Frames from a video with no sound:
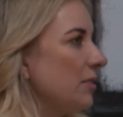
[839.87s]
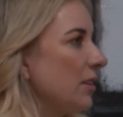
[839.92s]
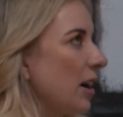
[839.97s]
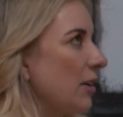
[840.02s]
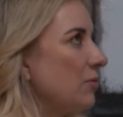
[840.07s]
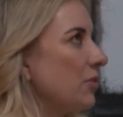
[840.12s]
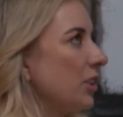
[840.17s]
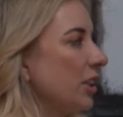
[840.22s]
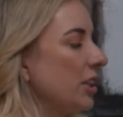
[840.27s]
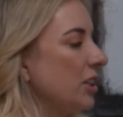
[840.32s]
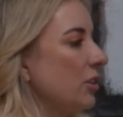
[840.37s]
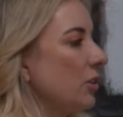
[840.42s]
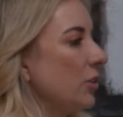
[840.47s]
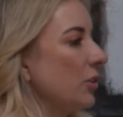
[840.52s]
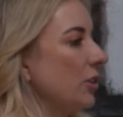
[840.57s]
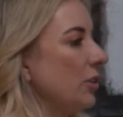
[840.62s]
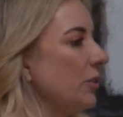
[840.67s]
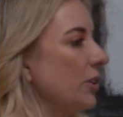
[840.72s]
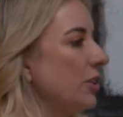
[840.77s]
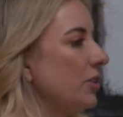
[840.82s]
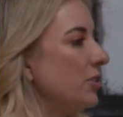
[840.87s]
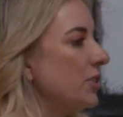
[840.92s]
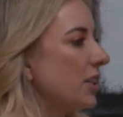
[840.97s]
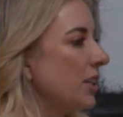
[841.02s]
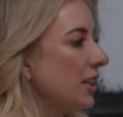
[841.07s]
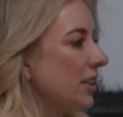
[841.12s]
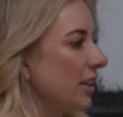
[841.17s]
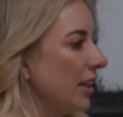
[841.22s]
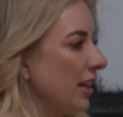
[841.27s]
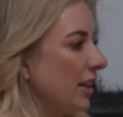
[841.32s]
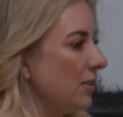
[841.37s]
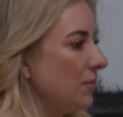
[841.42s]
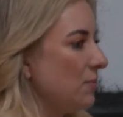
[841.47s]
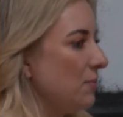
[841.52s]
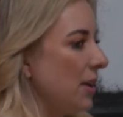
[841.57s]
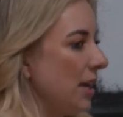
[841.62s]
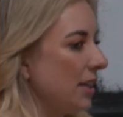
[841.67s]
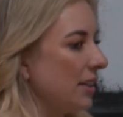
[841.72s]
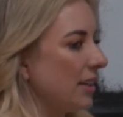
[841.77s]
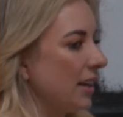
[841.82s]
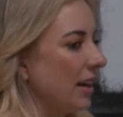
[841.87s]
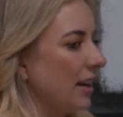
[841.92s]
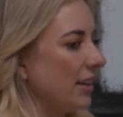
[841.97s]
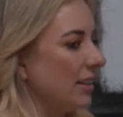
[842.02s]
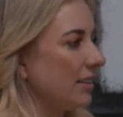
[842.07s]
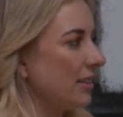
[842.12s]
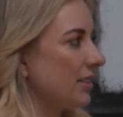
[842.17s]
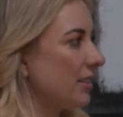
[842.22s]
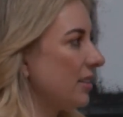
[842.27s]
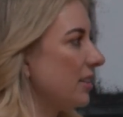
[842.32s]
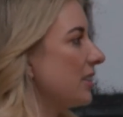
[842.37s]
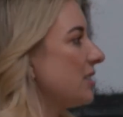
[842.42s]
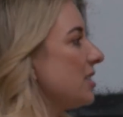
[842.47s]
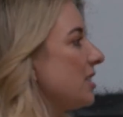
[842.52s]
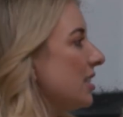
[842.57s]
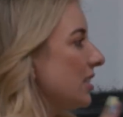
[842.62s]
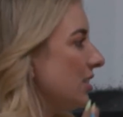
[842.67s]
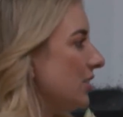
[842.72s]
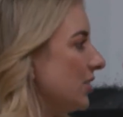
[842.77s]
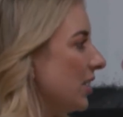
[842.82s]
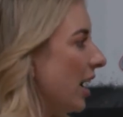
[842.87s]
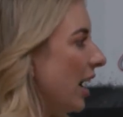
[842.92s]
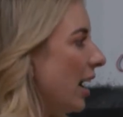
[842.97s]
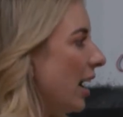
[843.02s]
i'm really the only one who can like make that continue to